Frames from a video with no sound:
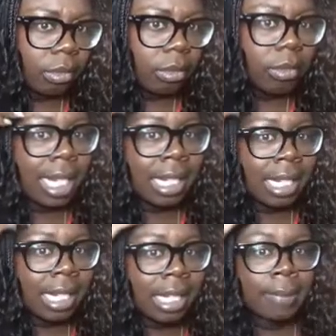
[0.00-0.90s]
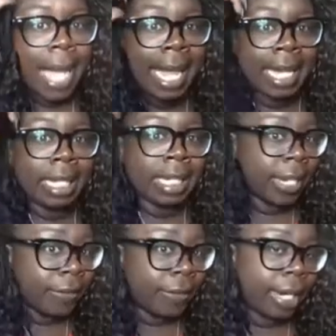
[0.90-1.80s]
is by a
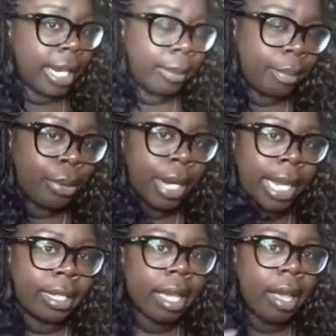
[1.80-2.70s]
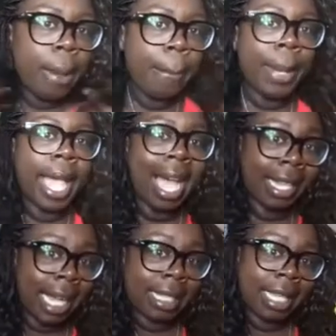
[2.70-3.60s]
different brand. But I like
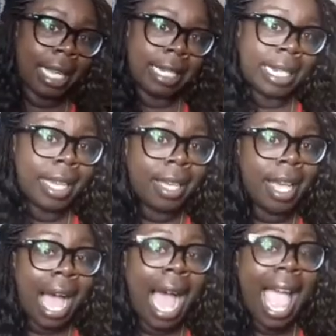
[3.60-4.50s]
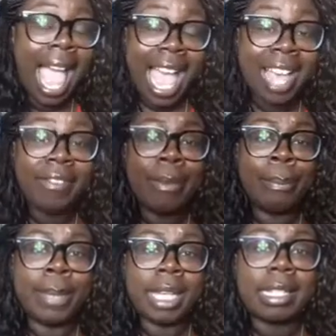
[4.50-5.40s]
the idea. I have
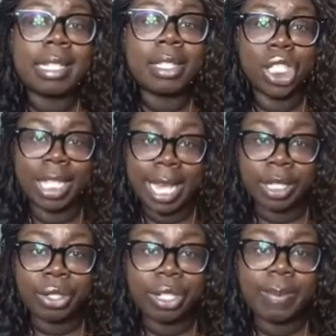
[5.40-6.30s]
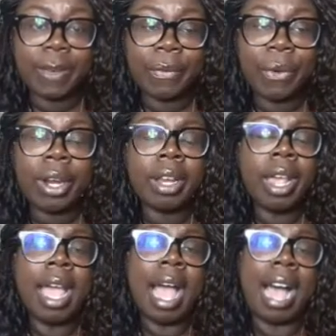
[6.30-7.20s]
mixed textures before.
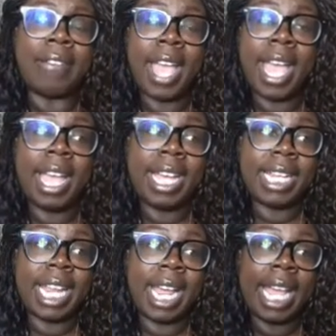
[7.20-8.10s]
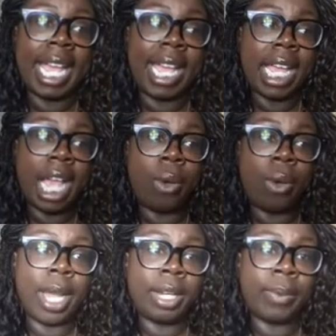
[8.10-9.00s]
I've had a
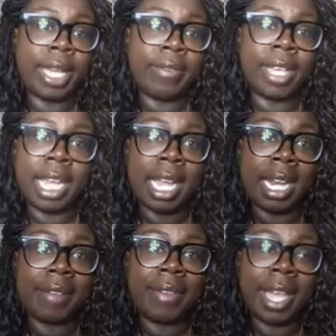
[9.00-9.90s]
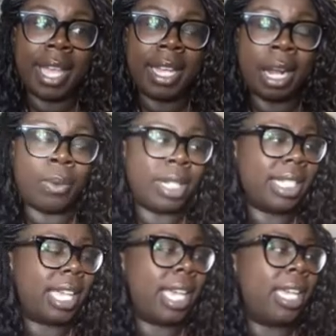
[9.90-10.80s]
wet and wavy, and I've had, I want to
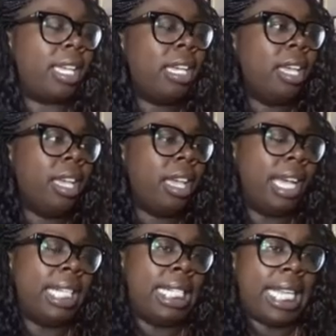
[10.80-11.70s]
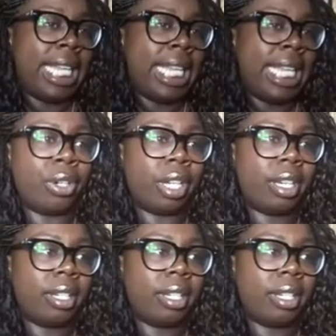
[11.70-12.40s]
say, a deep bulk